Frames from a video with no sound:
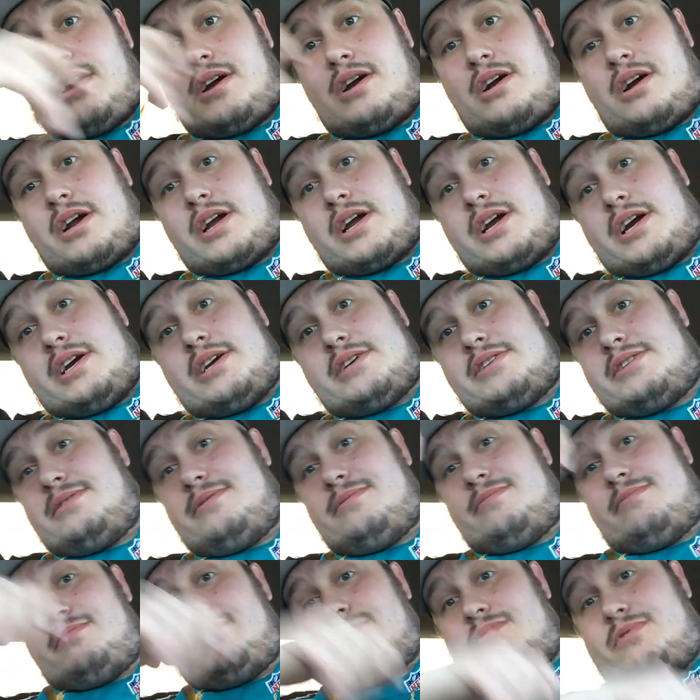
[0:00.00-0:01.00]
all right
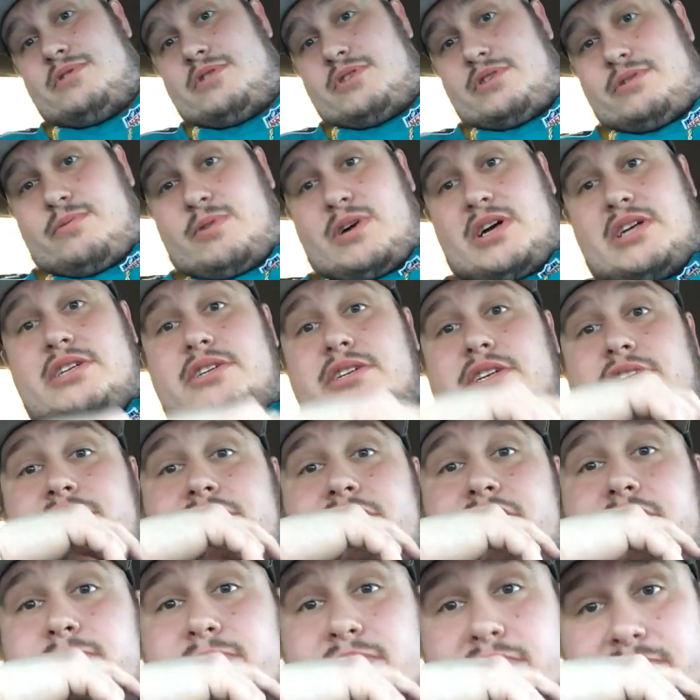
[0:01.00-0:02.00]
guys just watching this
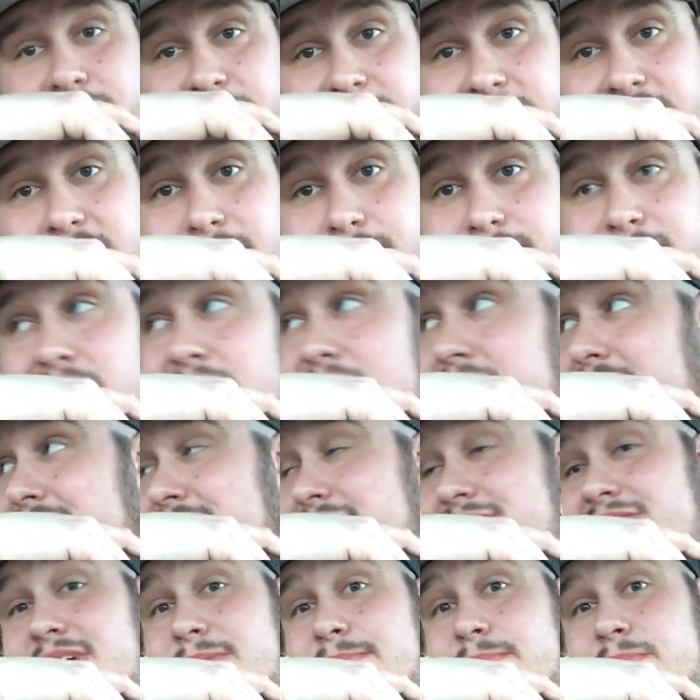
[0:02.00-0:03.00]
shit with the family had
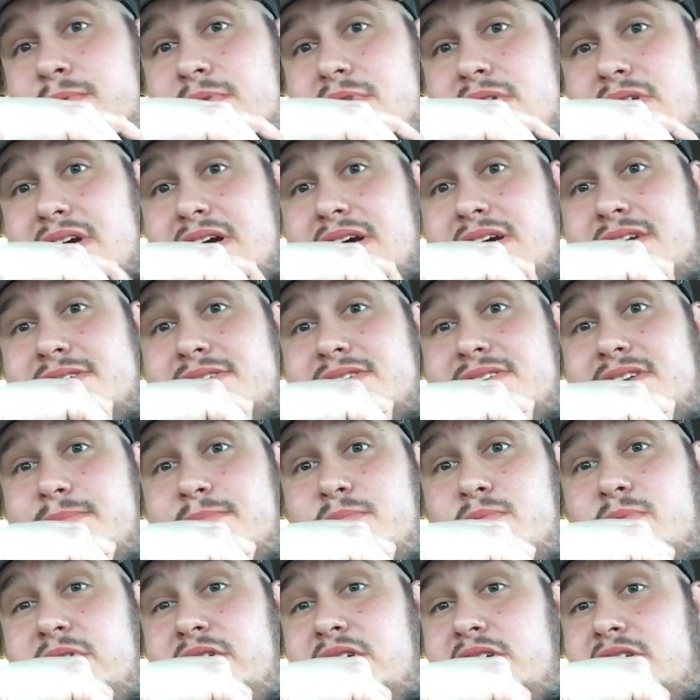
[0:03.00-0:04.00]
to step had to
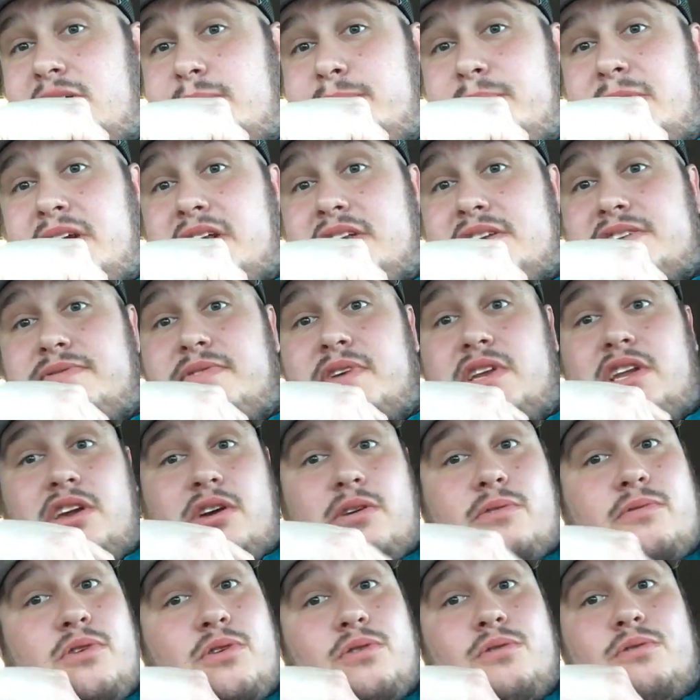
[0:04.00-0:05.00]
step away to come make this
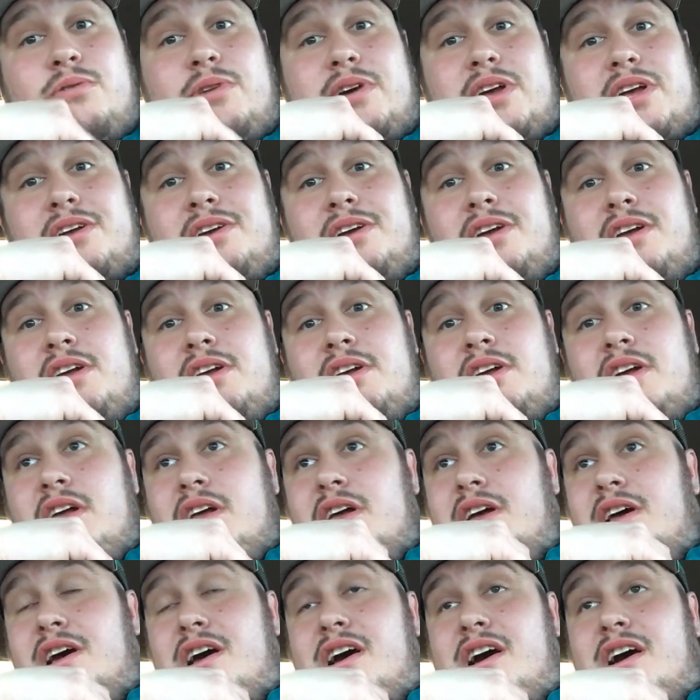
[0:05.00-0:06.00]
video real quick
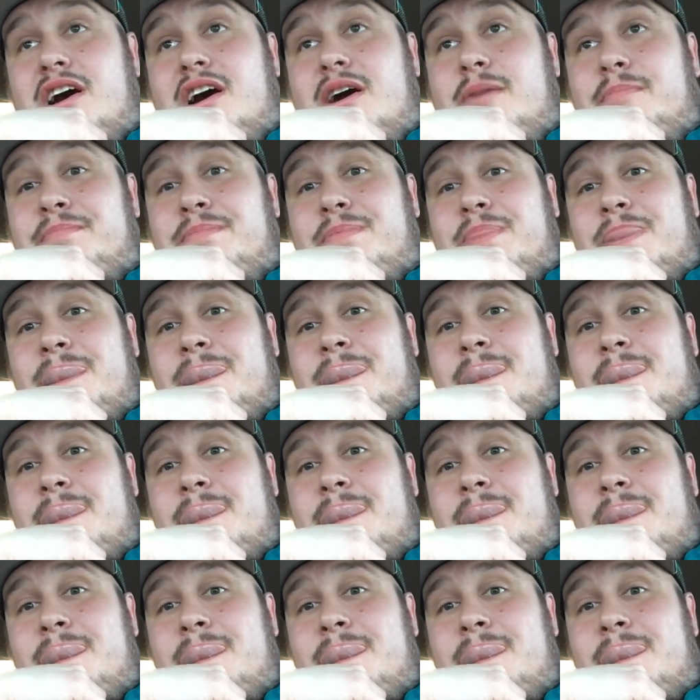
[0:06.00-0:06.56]
um